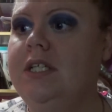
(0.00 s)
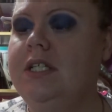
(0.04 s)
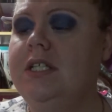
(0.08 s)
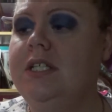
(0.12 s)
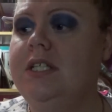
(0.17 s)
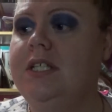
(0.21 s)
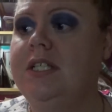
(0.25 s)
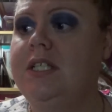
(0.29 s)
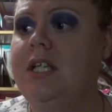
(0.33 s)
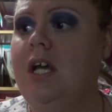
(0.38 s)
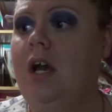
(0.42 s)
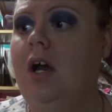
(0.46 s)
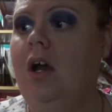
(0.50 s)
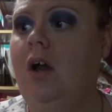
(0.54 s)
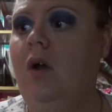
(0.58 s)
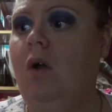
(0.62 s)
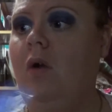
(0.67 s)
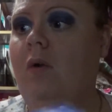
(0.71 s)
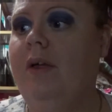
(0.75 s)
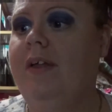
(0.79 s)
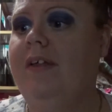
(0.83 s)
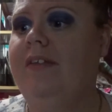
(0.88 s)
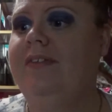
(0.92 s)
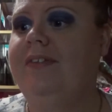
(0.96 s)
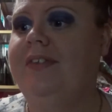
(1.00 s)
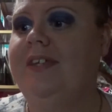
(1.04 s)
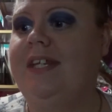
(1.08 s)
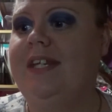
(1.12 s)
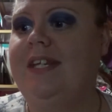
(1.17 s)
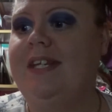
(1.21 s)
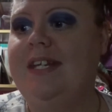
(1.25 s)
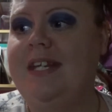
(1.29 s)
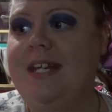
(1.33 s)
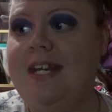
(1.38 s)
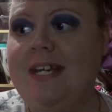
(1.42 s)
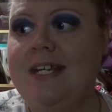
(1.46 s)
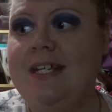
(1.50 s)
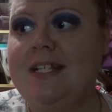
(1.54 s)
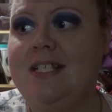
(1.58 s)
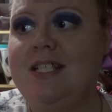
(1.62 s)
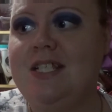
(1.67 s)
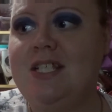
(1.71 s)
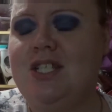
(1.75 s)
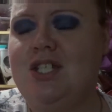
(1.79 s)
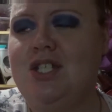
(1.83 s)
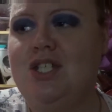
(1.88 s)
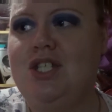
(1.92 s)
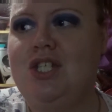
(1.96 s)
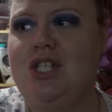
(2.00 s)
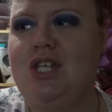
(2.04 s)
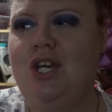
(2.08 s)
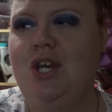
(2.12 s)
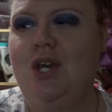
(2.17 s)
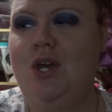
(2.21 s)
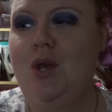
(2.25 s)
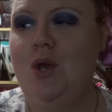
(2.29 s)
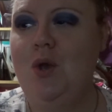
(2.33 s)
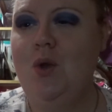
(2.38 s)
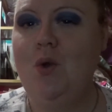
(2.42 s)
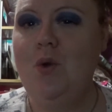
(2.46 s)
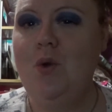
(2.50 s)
So the next two